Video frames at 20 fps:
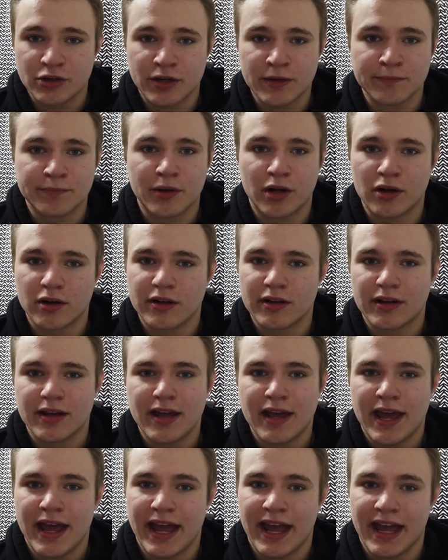You can bulk
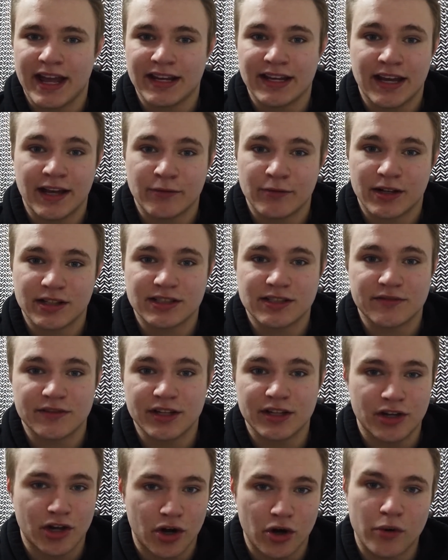and gain
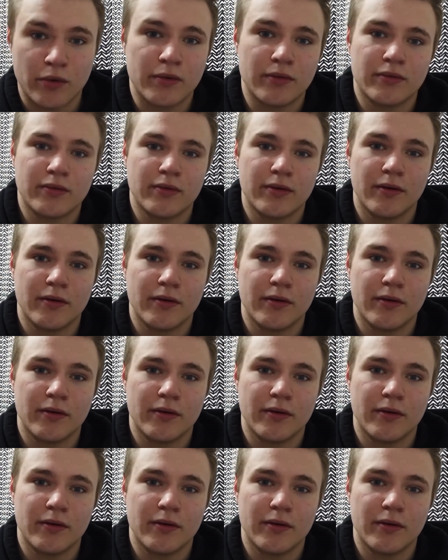relatively no